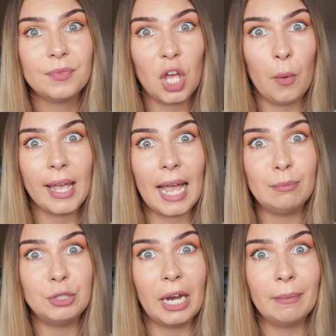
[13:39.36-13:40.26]
going
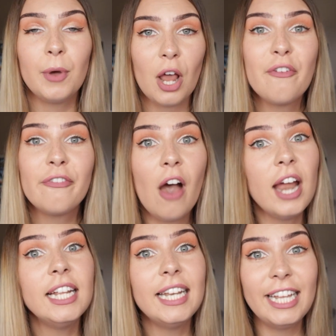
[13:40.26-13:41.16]
apeshit. But I
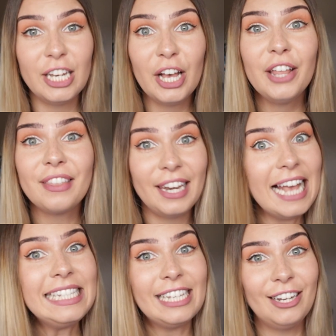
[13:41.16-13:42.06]
finally learned the
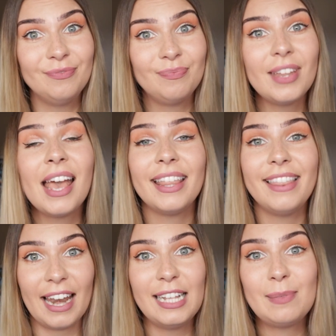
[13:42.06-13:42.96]
lesson
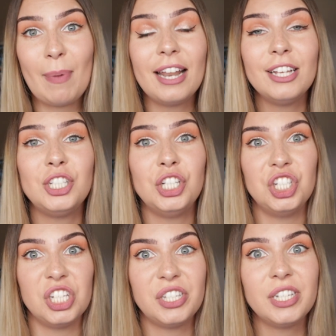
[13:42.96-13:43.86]
that it's better to
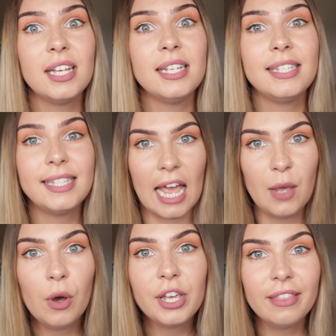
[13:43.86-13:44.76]
just say
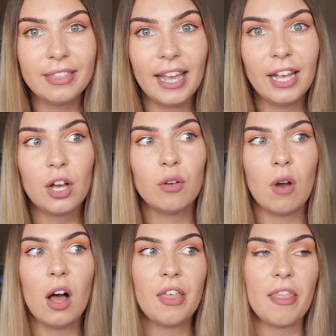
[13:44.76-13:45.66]
what you think
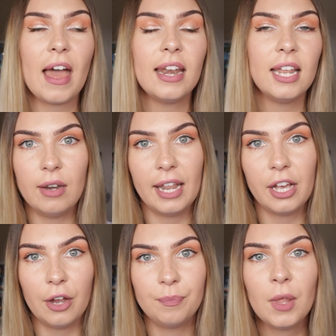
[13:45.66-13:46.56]
rather than let
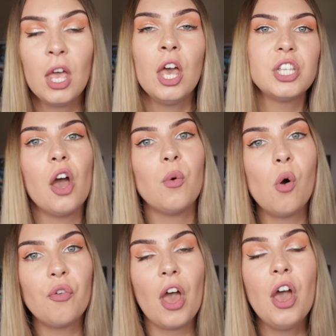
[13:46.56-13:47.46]
it go. So
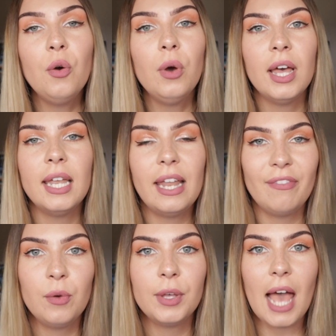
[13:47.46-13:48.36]
although
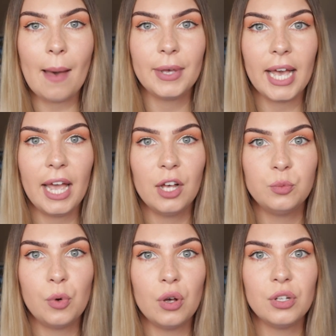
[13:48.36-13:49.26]
living with
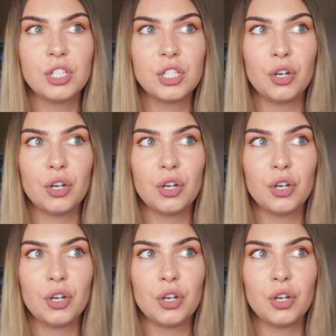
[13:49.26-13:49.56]
Abigail was